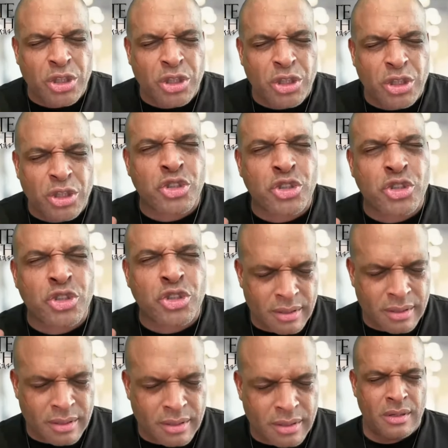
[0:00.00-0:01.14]
is your
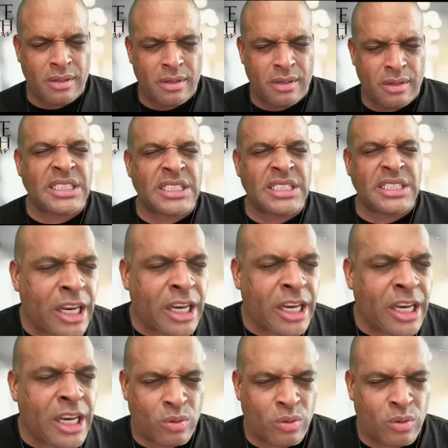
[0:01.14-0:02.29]
strength because he's in
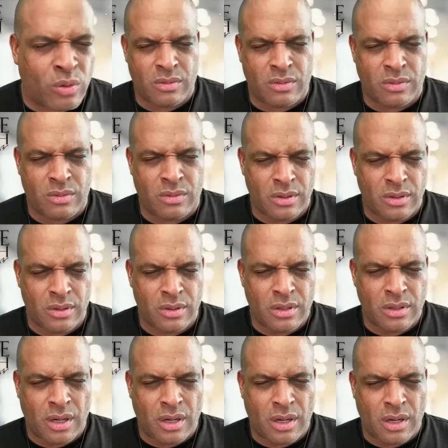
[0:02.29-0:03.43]
you.
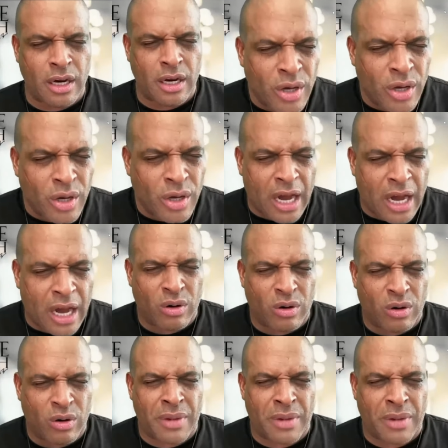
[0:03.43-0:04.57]
Hallelujah,
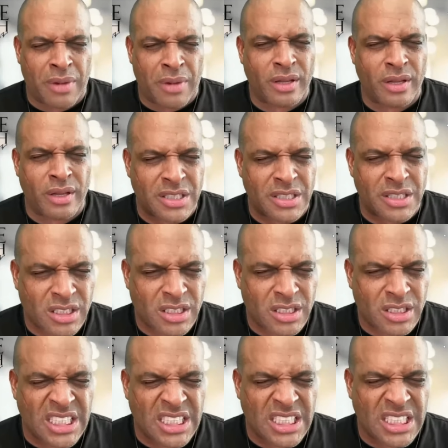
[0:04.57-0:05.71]
Yahuwah, for my brother and my
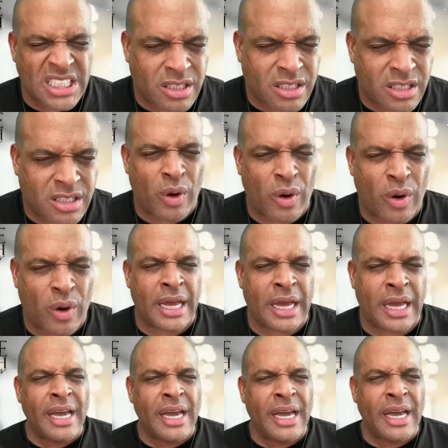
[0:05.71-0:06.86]
sister that's listening to me right now.
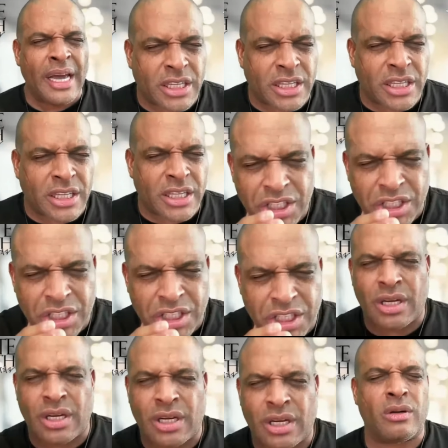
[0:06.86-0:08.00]
And touch the
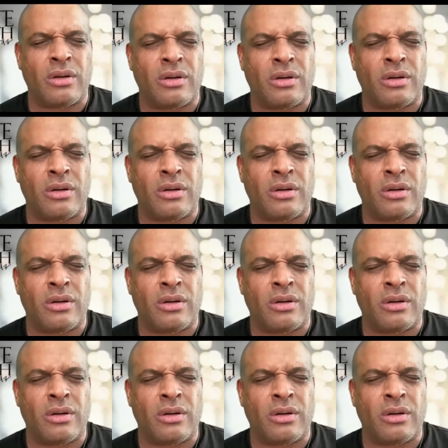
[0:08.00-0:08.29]
children, Yahuwah,